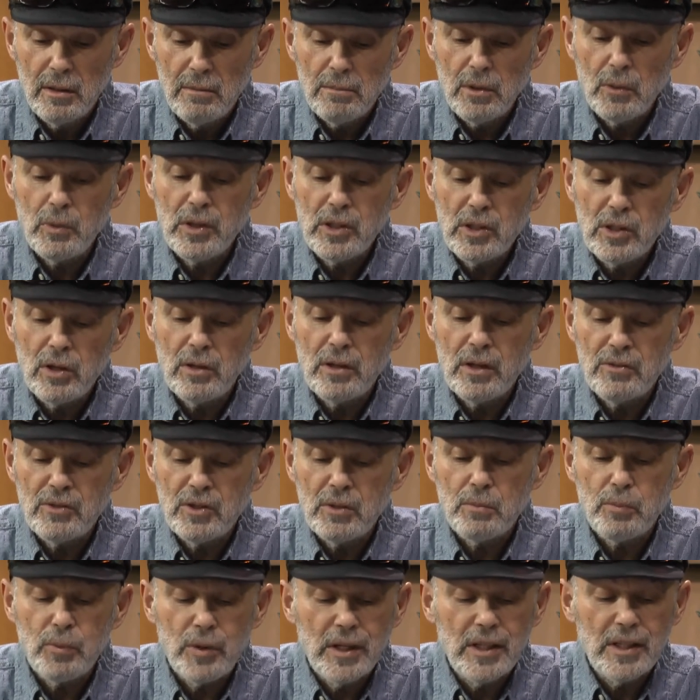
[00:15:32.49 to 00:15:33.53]
but we don't have
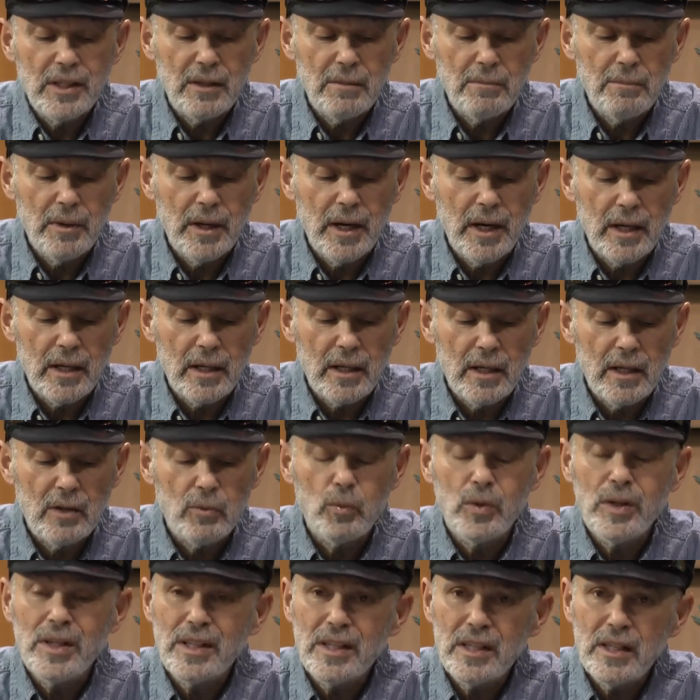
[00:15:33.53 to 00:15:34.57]
to bring them back
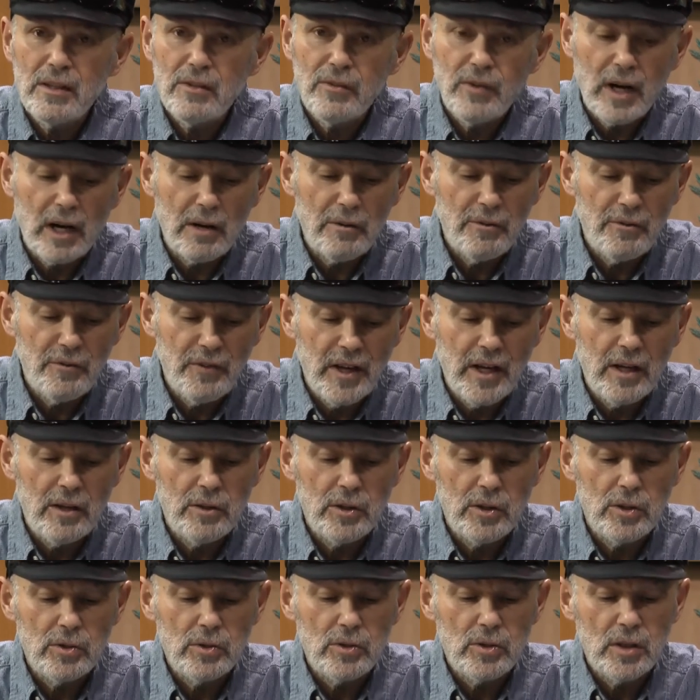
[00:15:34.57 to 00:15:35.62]
and relive our
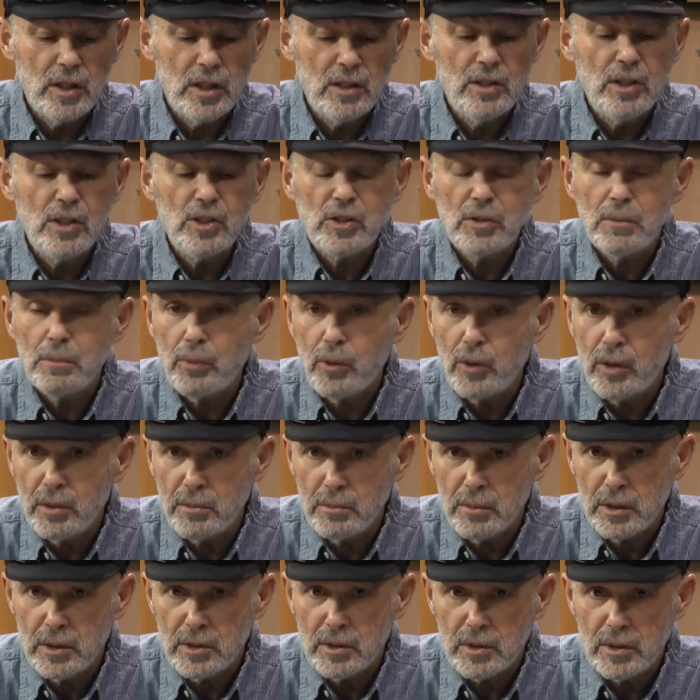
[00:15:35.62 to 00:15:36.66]
failures and
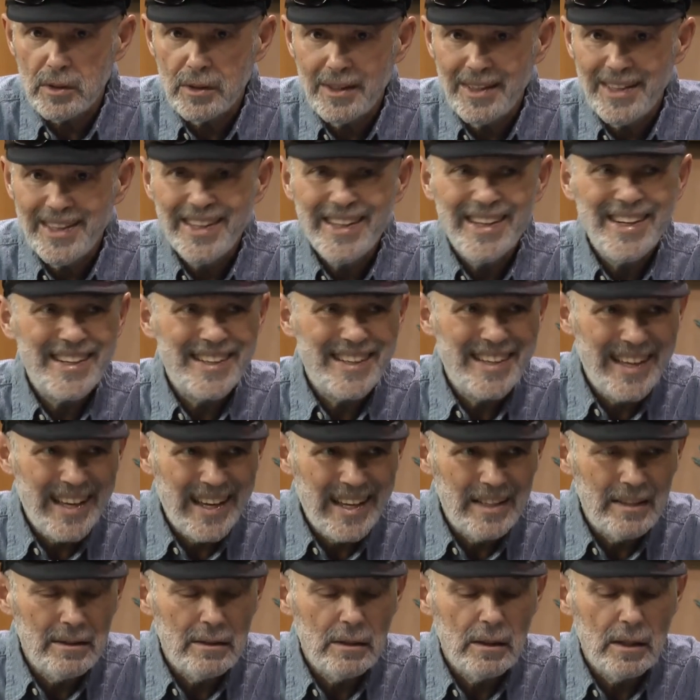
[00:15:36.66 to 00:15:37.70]
disappointments
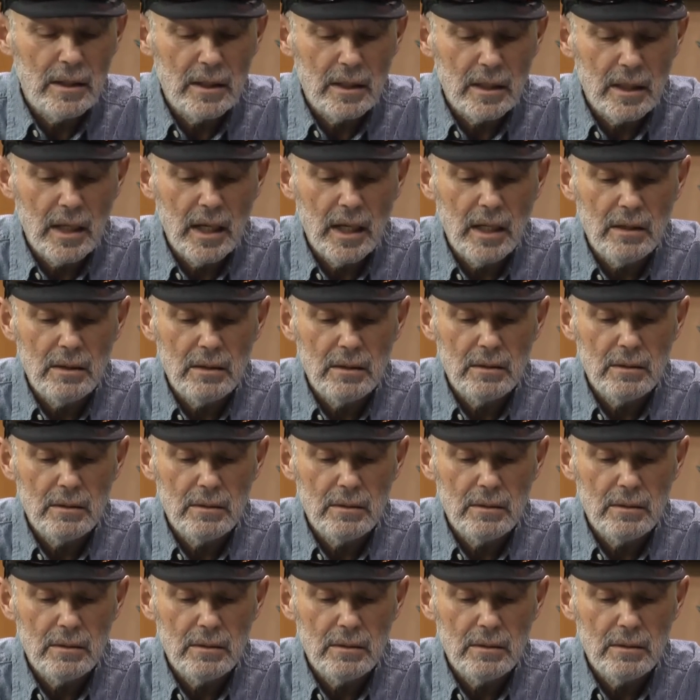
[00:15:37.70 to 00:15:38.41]
again and again.